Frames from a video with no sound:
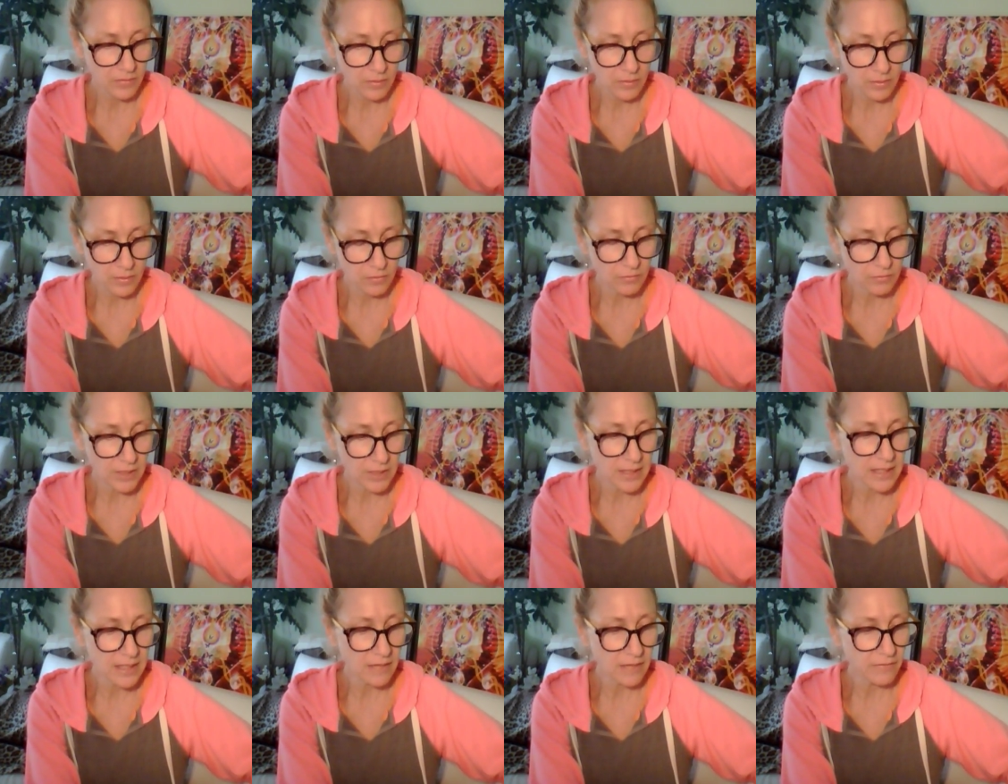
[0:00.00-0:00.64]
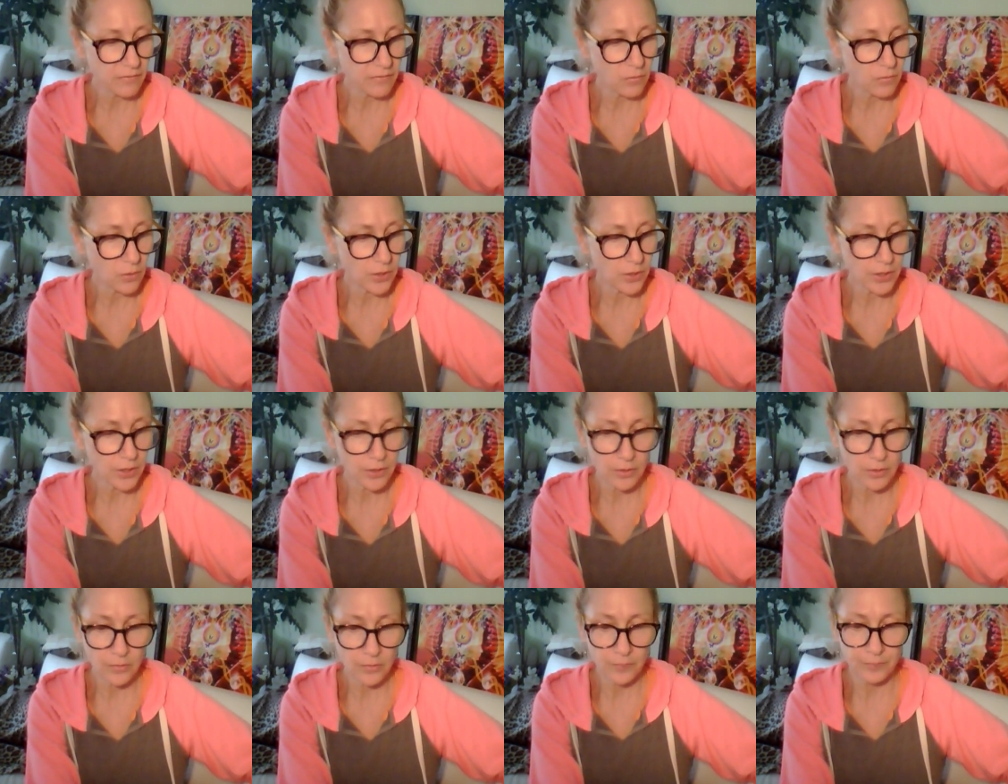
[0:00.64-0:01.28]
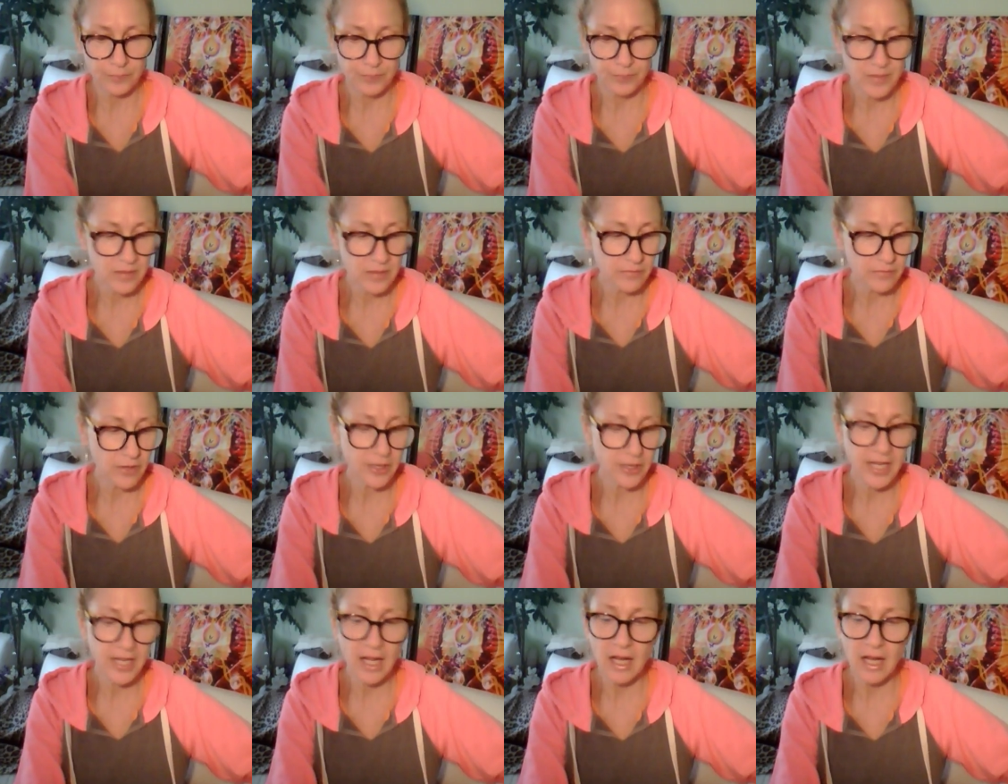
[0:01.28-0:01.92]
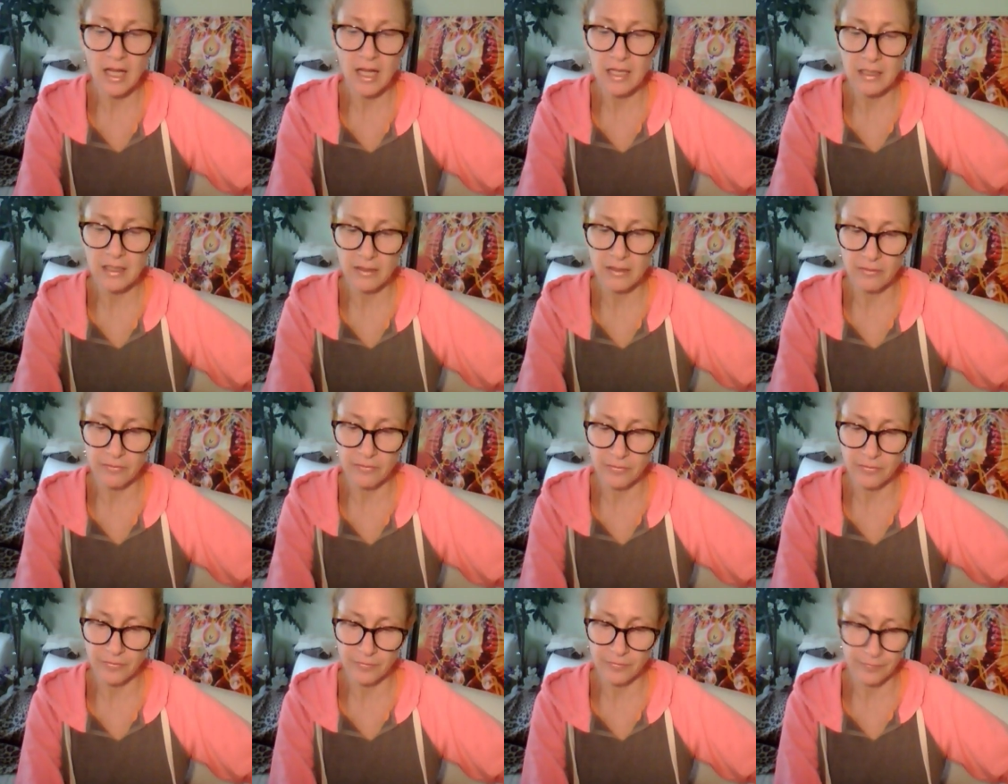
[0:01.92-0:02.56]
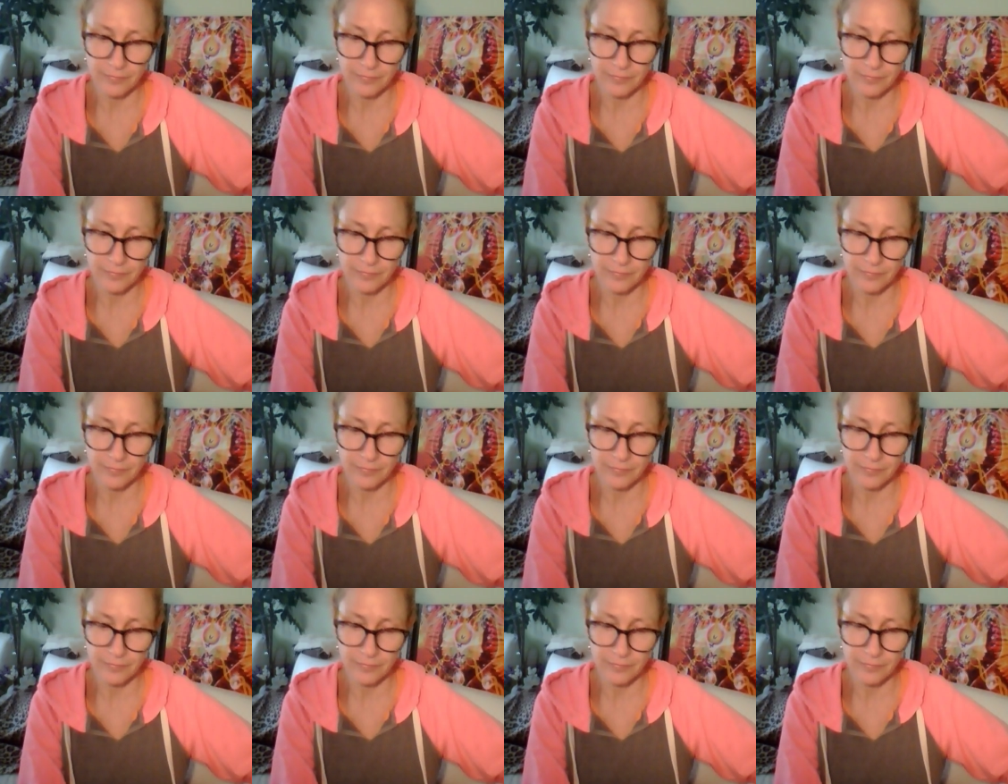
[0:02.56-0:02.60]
I'm going to read that for you. It's very olive.